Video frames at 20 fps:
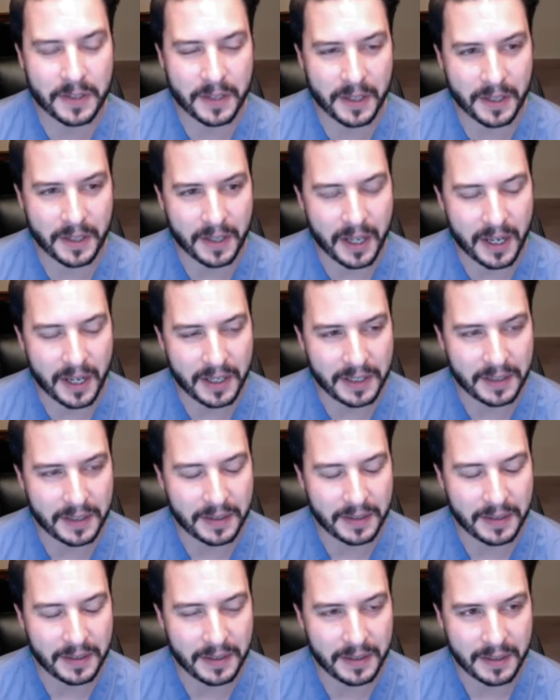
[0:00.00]
I
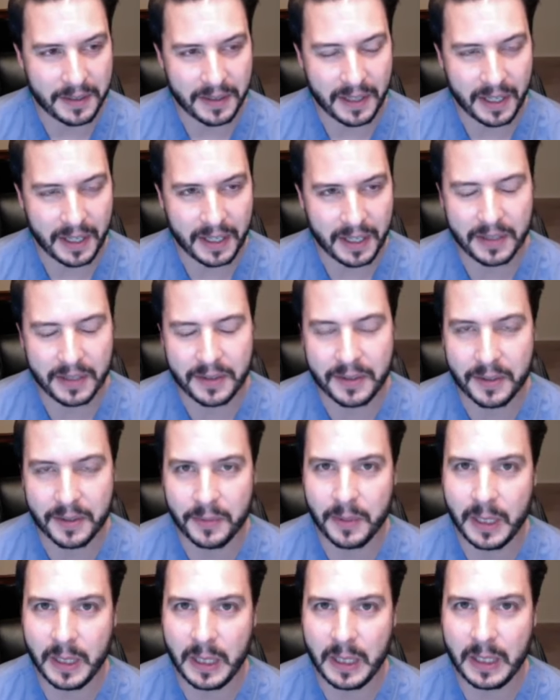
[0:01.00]
get so
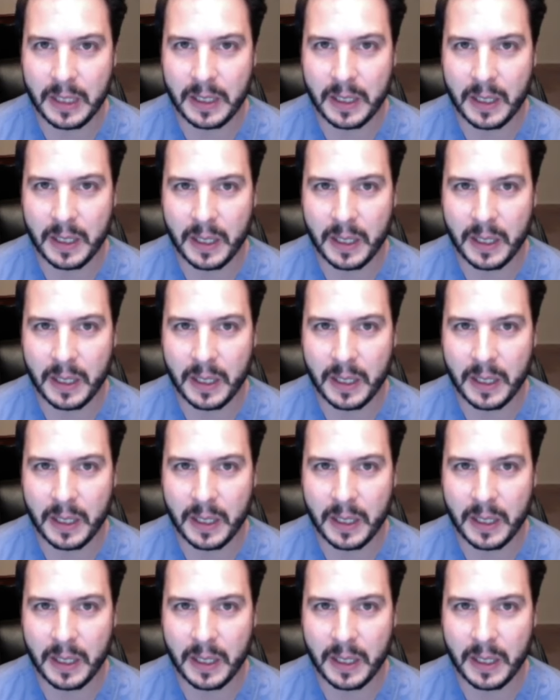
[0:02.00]
many